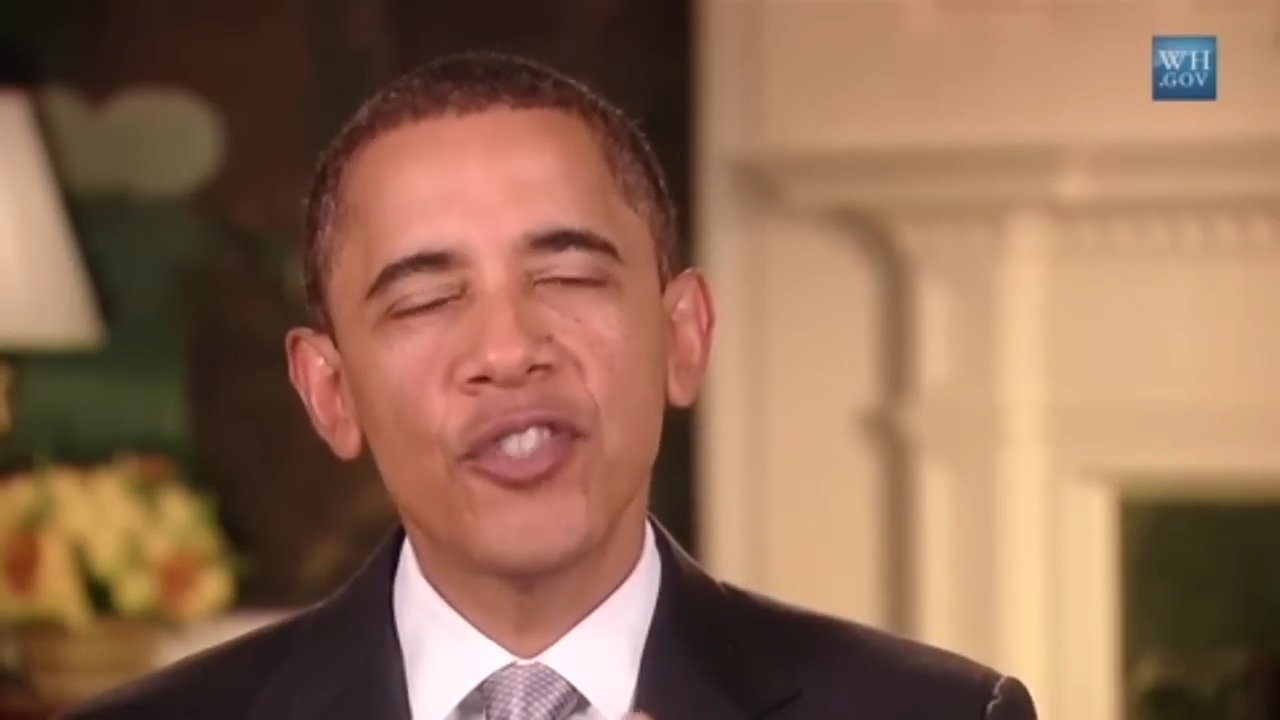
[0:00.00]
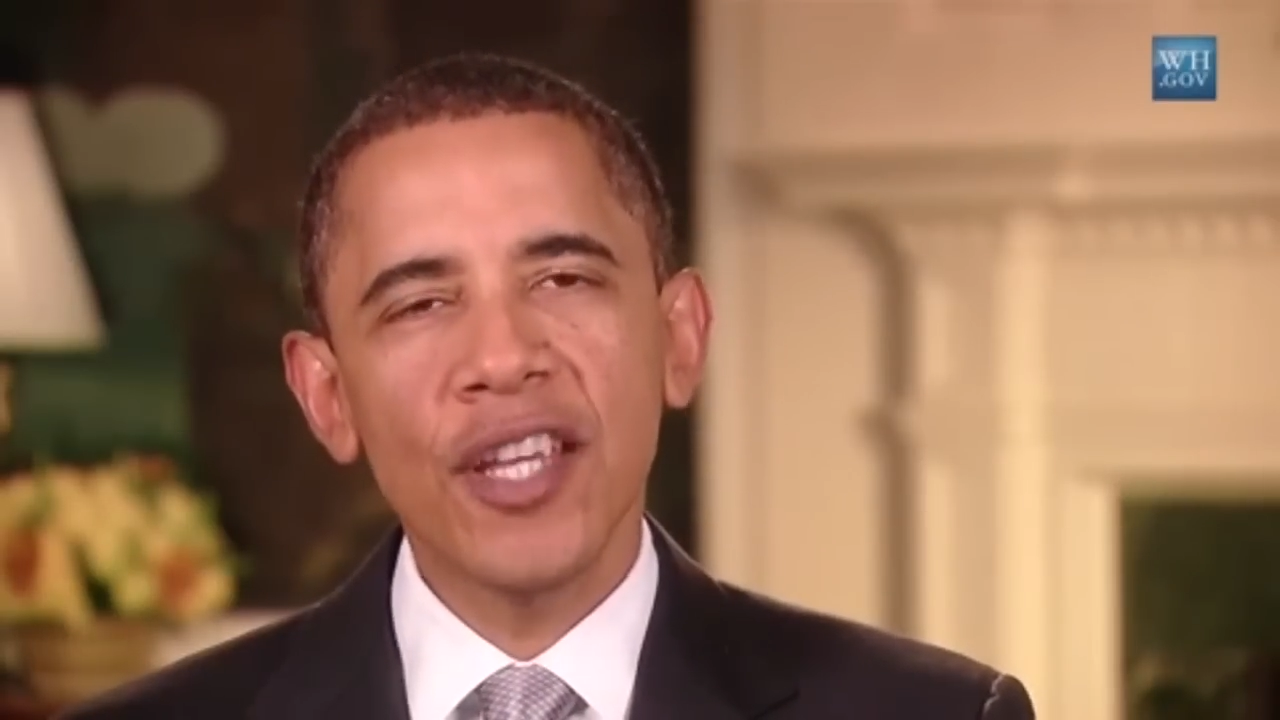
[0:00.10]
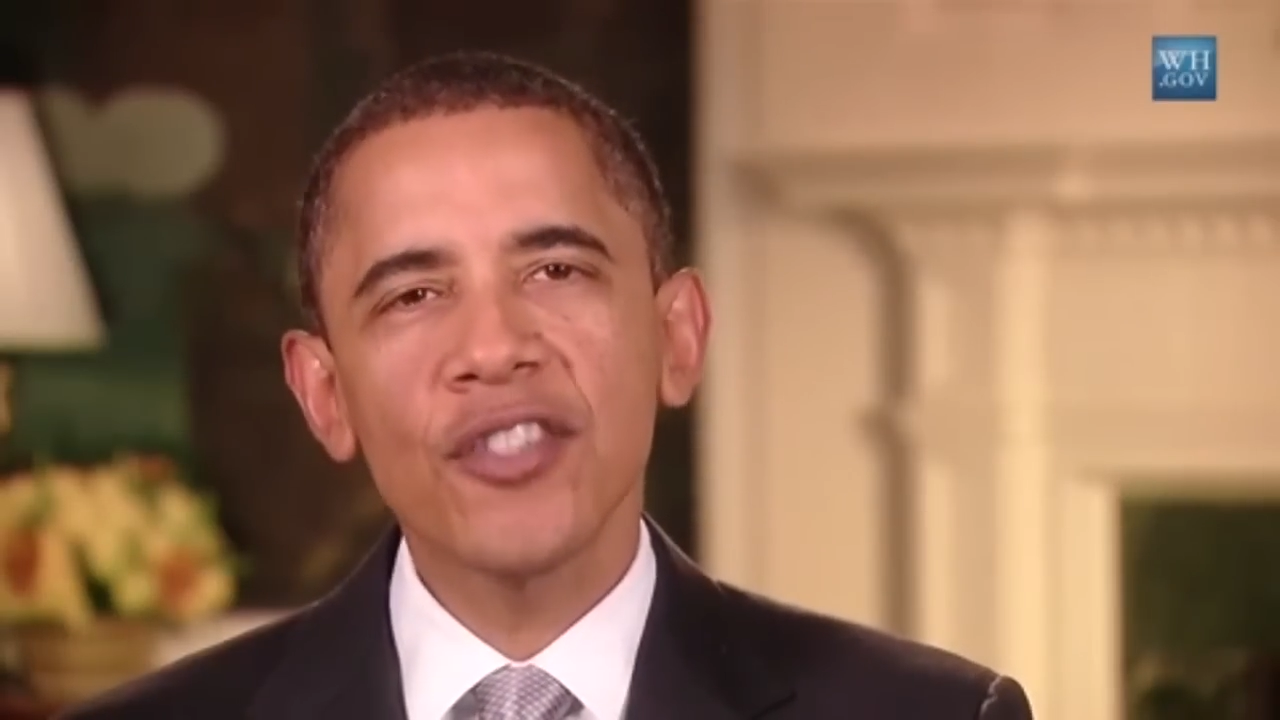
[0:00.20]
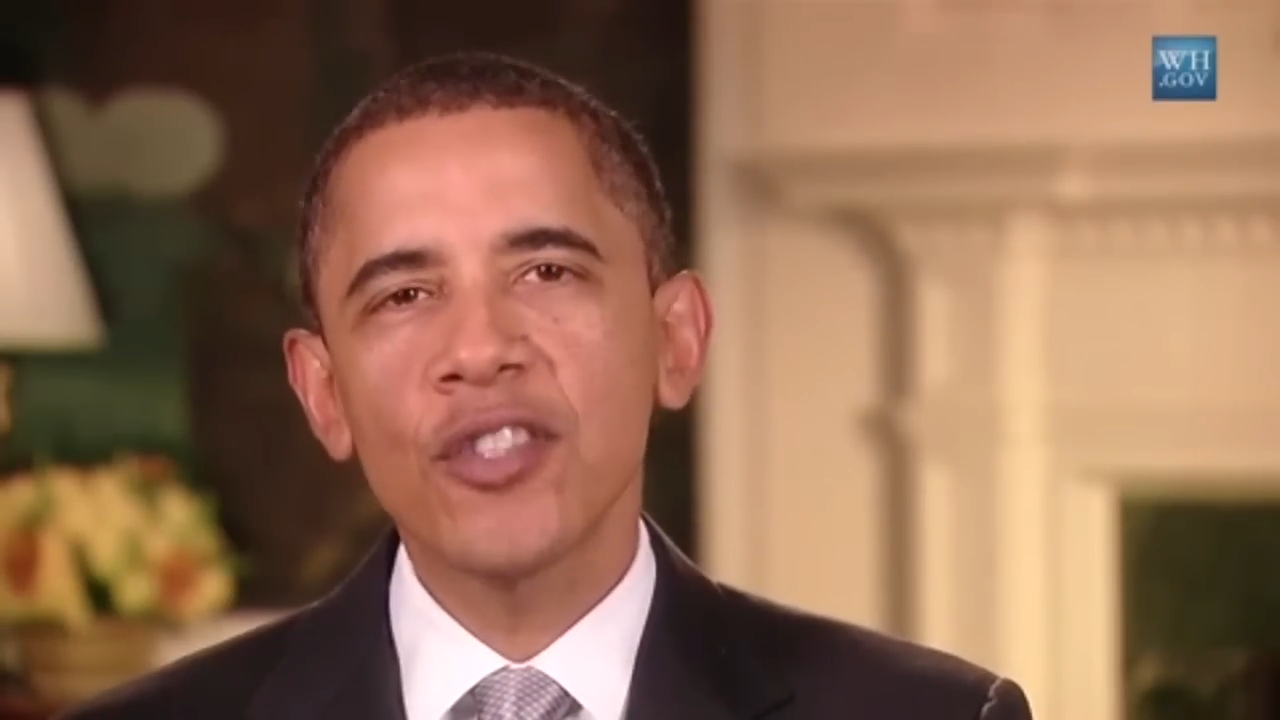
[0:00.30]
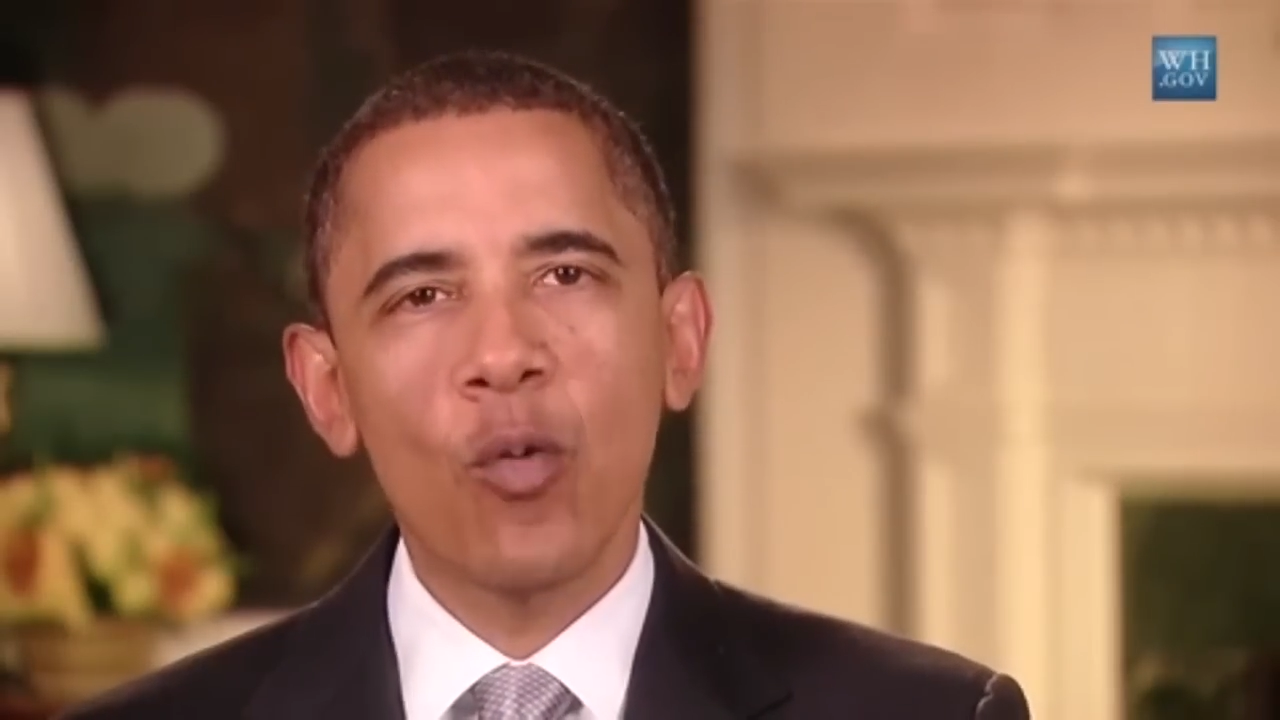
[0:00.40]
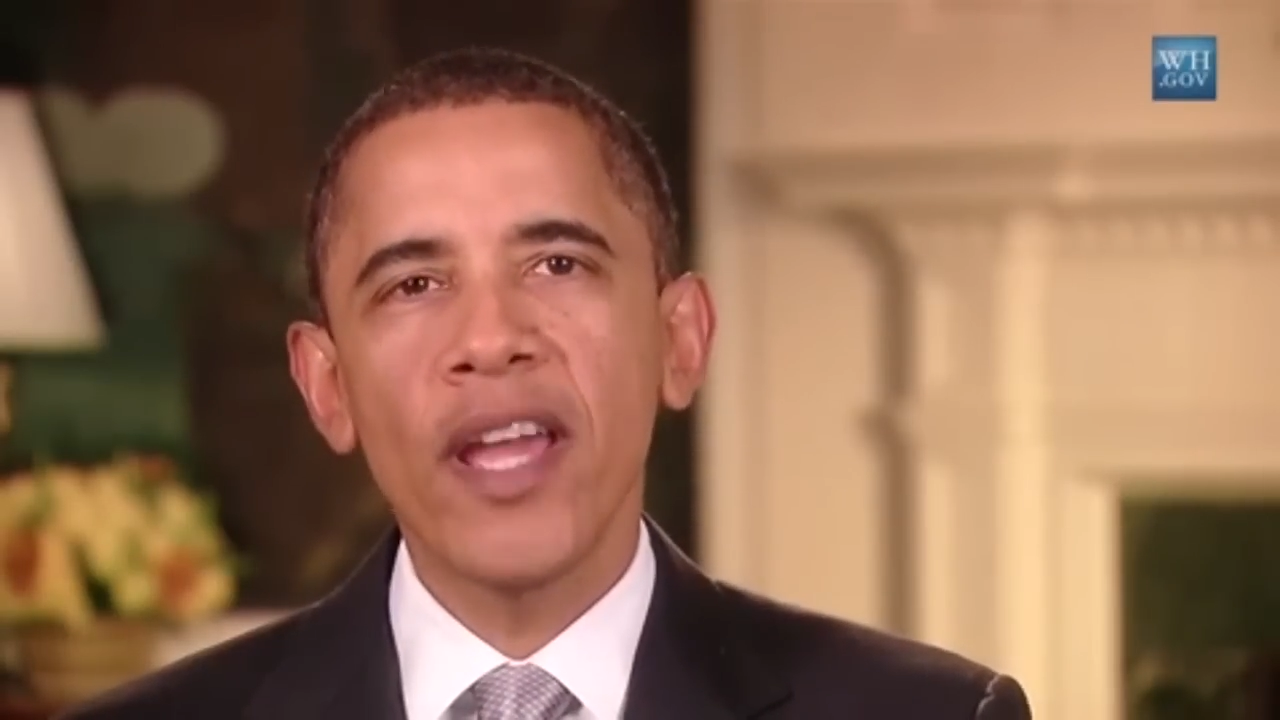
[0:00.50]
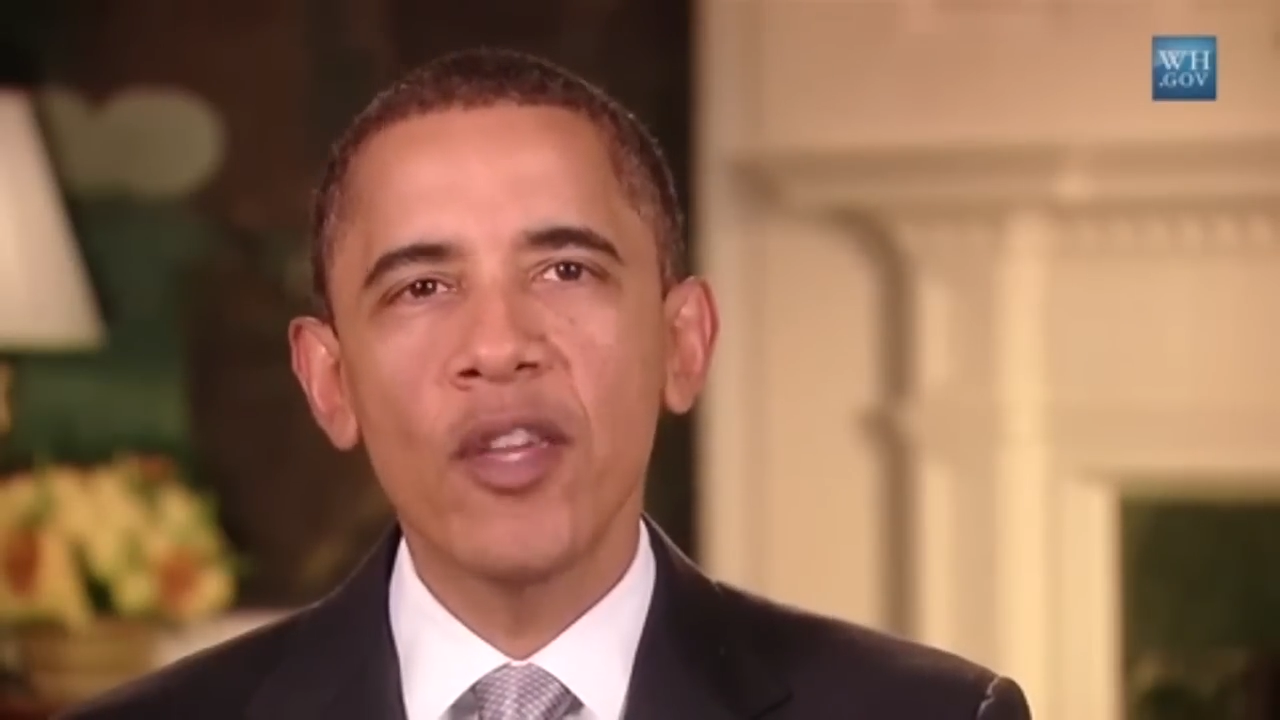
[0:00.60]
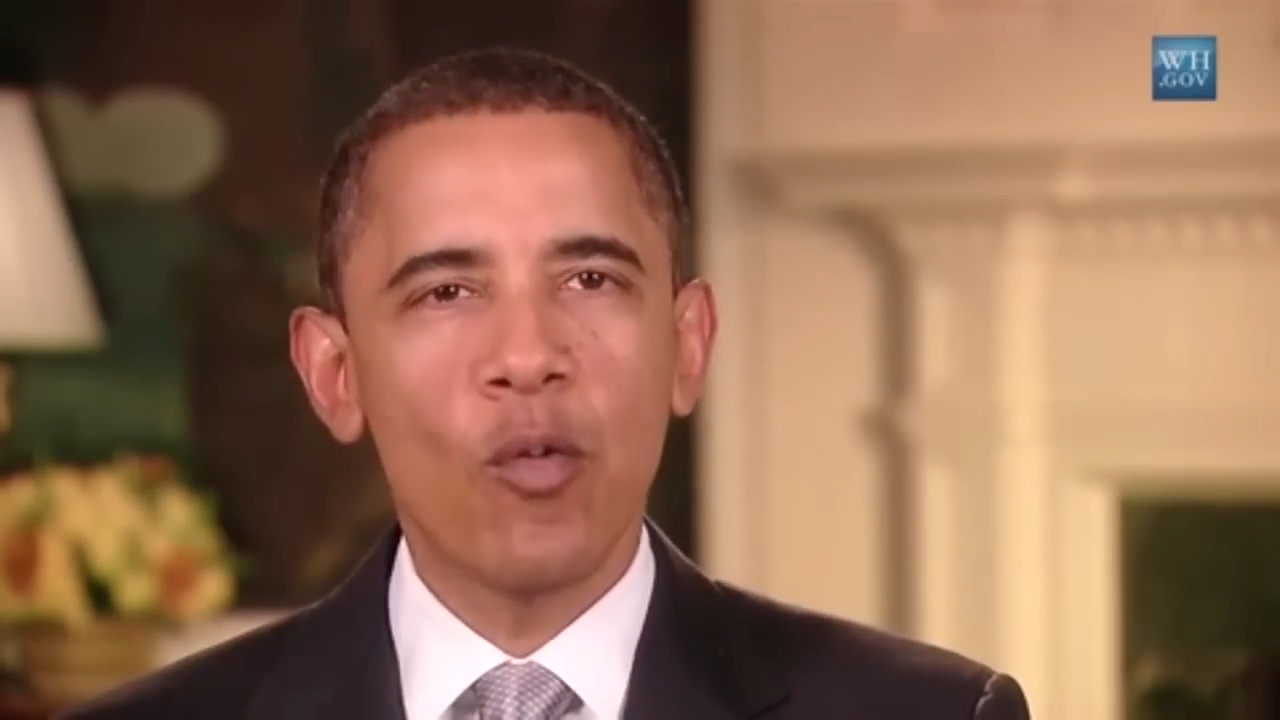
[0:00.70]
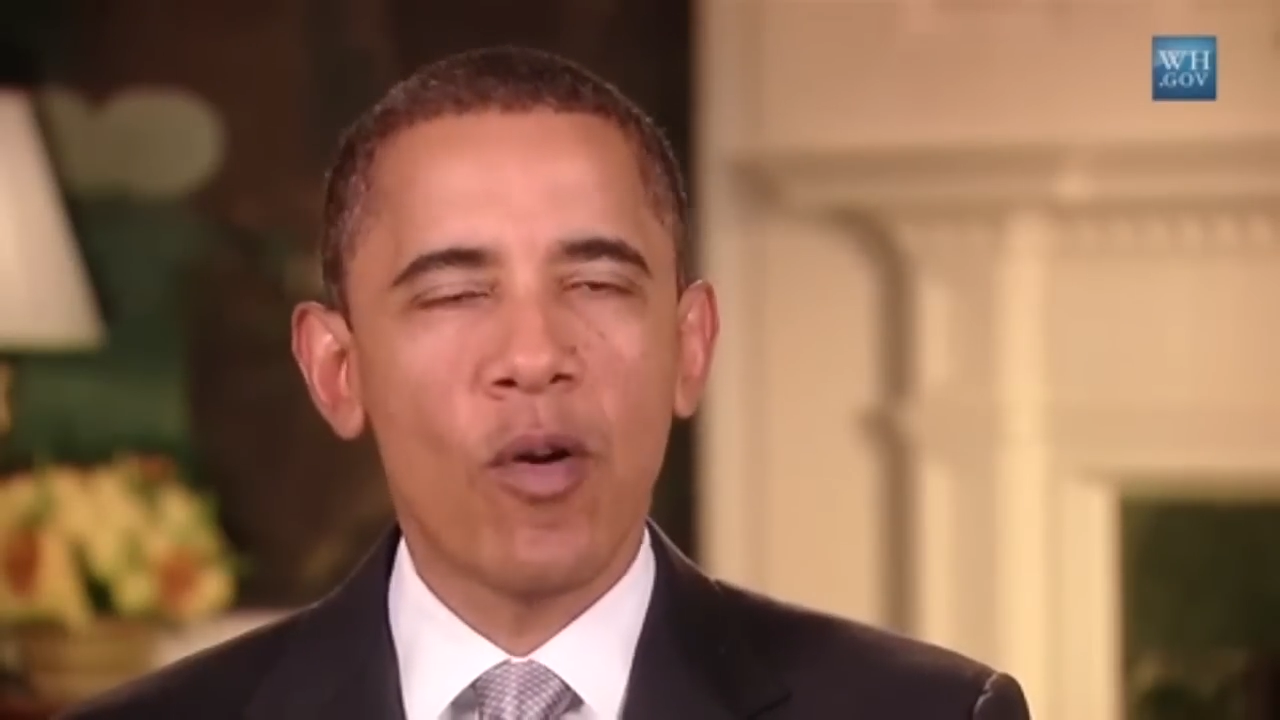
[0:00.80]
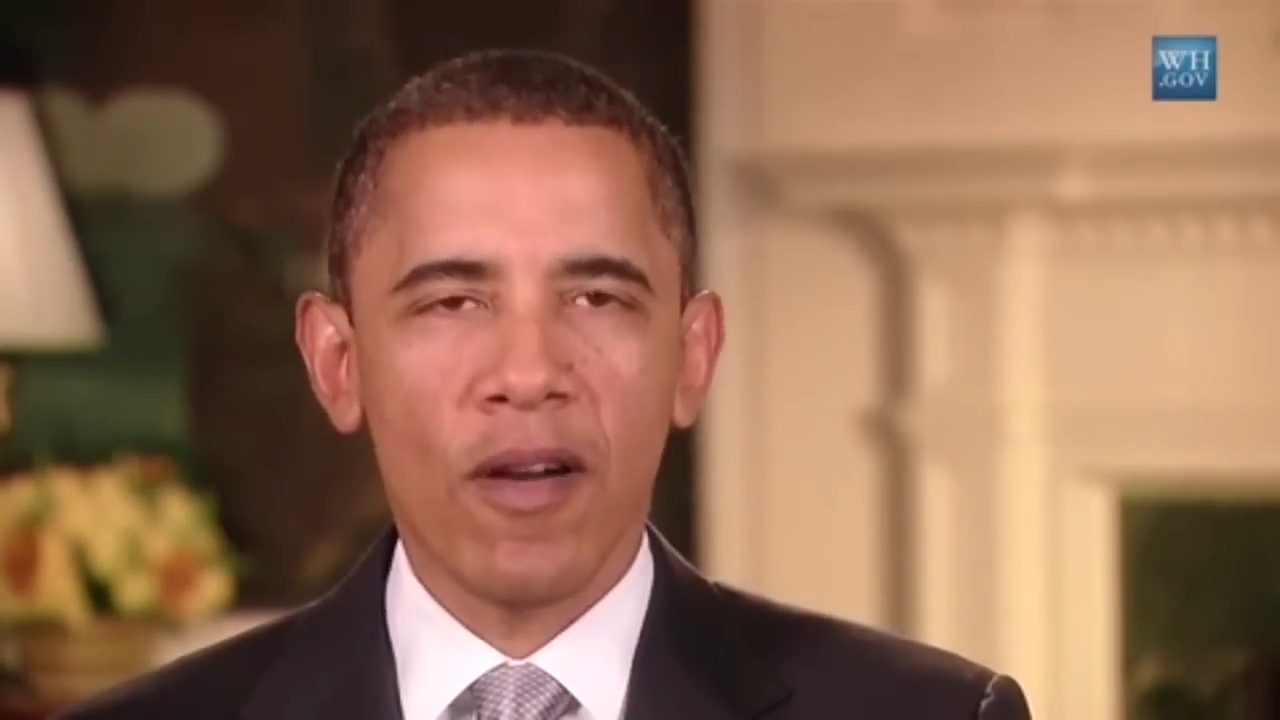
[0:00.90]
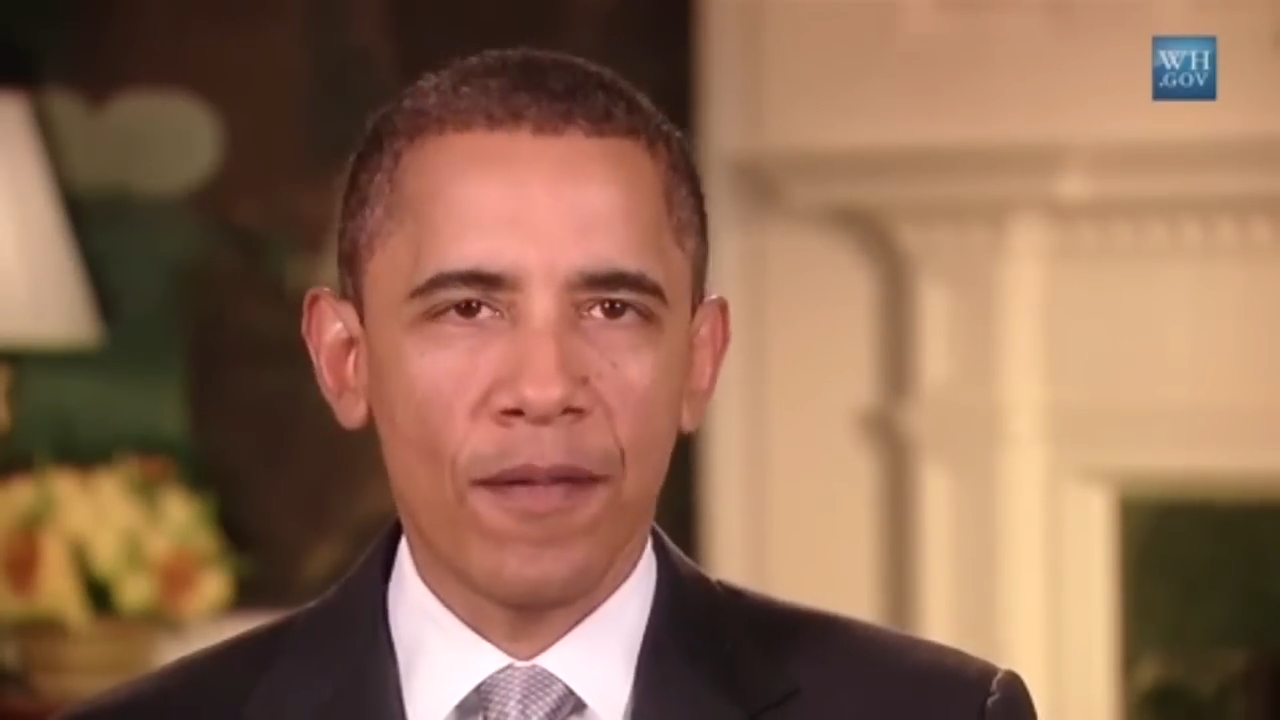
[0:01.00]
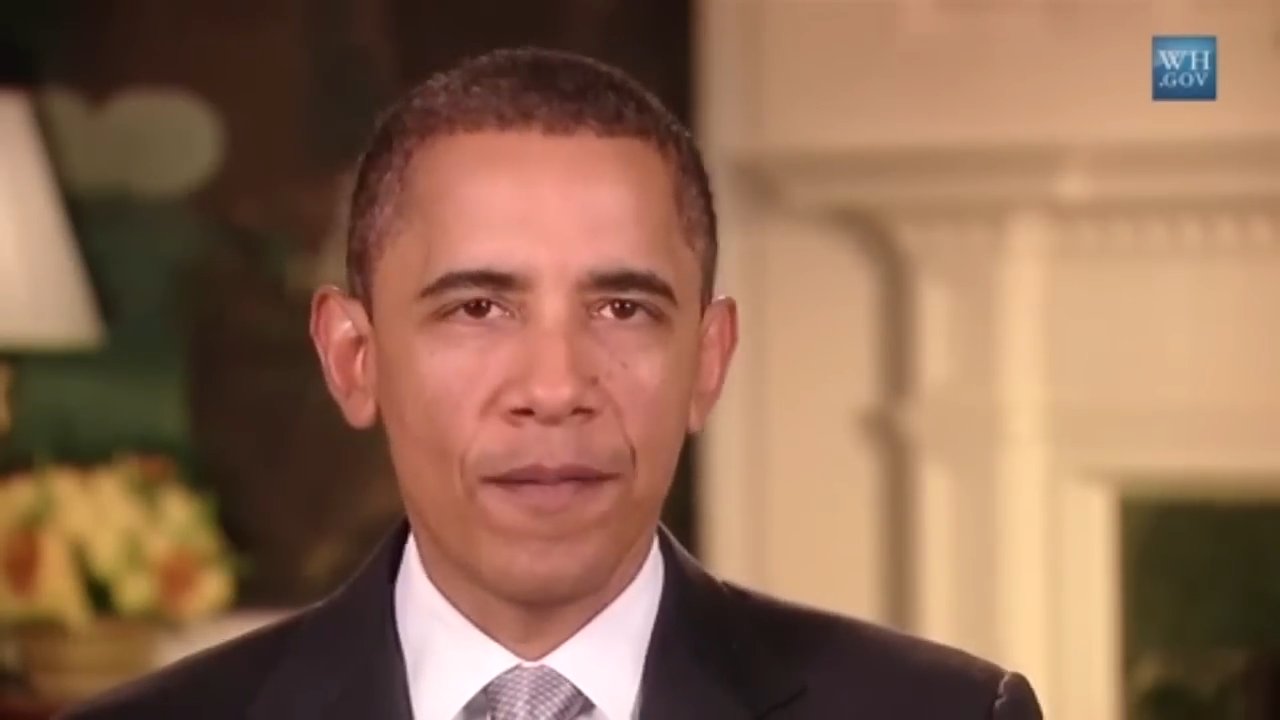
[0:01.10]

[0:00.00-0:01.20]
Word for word: just the way you are.